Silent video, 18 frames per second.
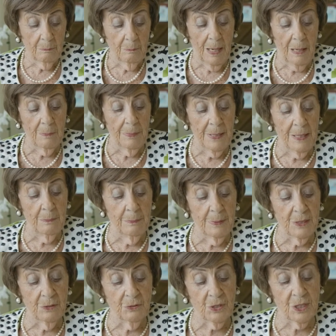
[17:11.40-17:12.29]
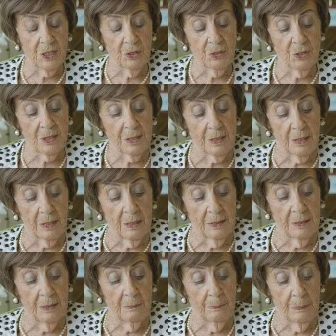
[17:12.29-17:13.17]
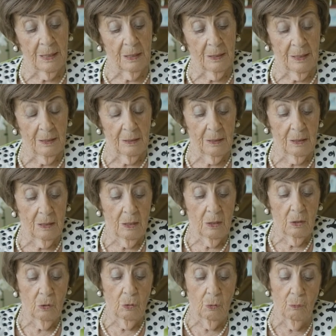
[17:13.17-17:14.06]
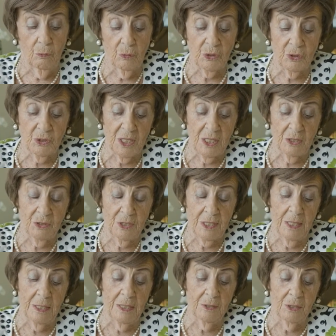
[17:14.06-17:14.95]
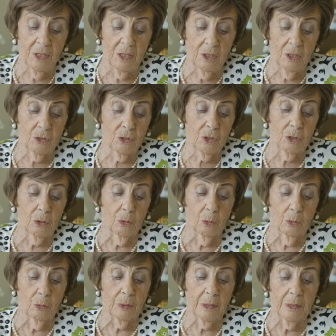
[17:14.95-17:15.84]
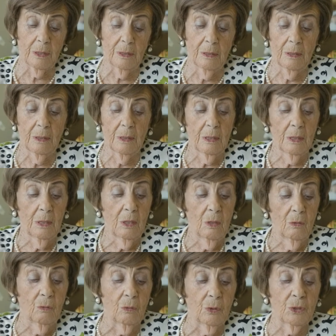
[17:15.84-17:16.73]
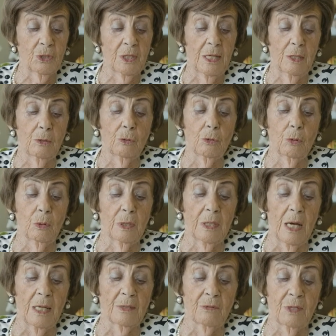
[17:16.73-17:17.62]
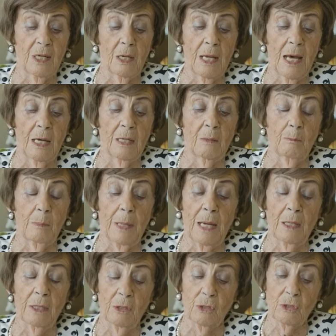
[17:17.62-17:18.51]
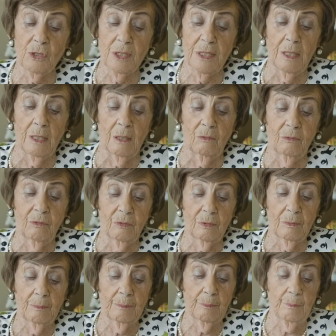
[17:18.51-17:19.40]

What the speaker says: My baby sister, Liebele, who was just 8 years old, was sent to another line by herself.